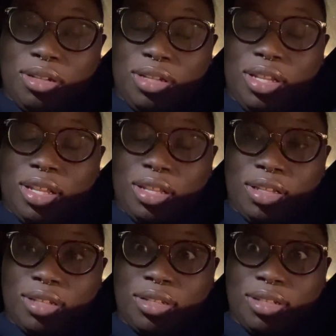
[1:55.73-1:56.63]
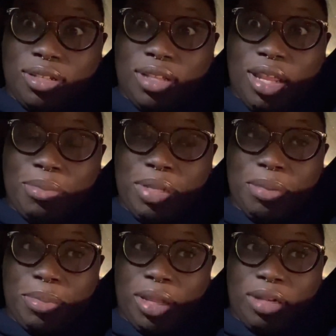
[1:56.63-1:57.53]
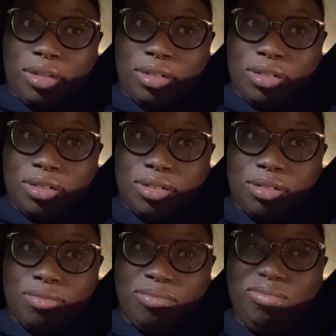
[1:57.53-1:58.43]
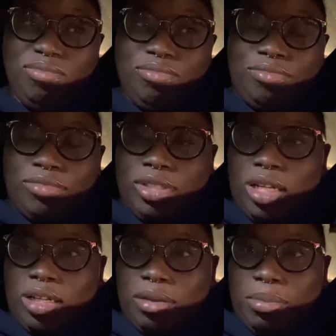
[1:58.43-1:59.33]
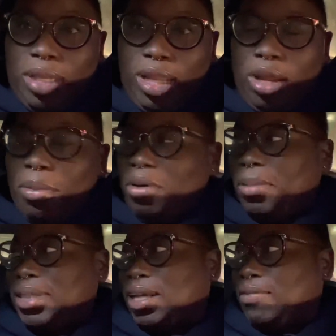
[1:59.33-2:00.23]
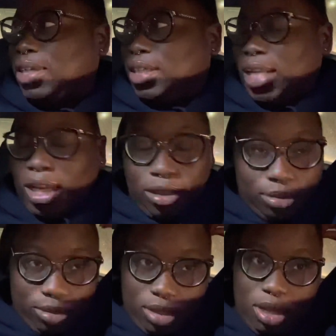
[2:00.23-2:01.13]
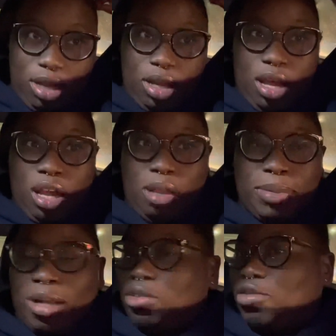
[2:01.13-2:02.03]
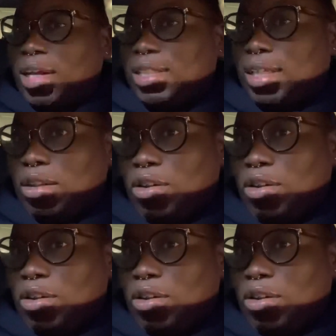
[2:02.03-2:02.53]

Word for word: Yeah, I'd be in bed. Um, but yeah, I hope everybody's having a good day. I'm not going to drag this out